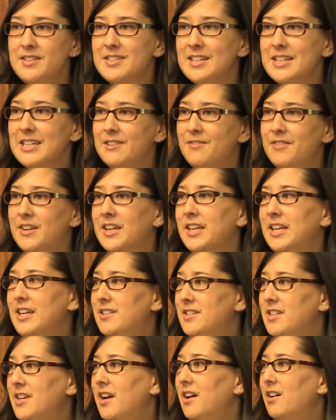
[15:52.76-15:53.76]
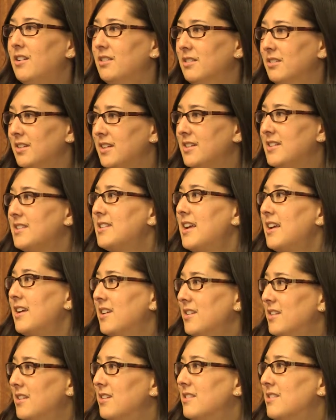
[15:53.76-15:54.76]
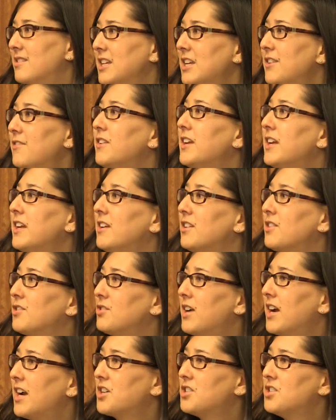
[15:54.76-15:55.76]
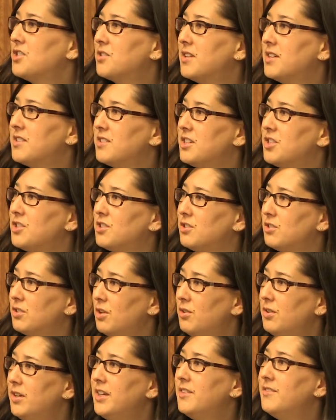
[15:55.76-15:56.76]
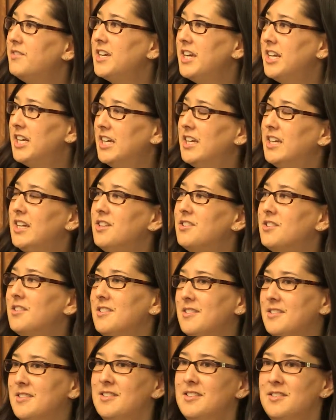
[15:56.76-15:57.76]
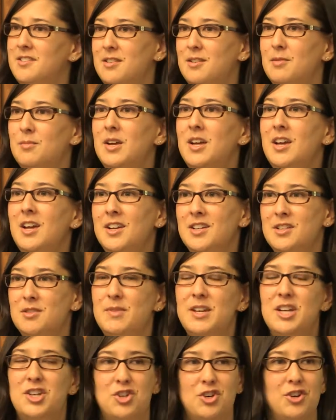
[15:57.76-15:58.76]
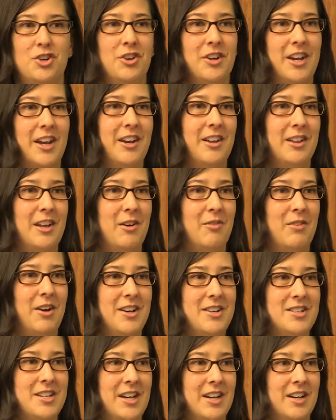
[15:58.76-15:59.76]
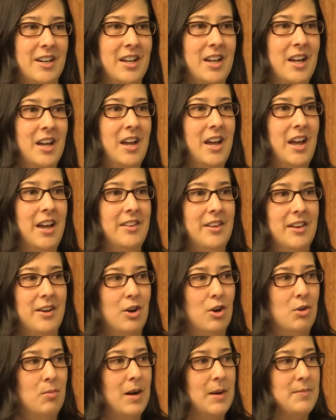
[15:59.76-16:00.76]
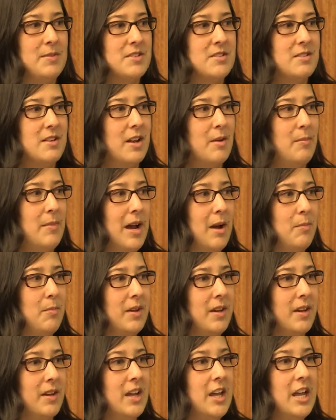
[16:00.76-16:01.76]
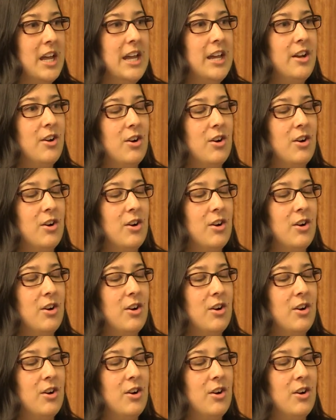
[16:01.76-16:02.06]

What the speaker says: significant ETL, significant extraction, translation, and loading of data into this system to make sure you're getting that right data. And then OMOP does a lot of mapping. It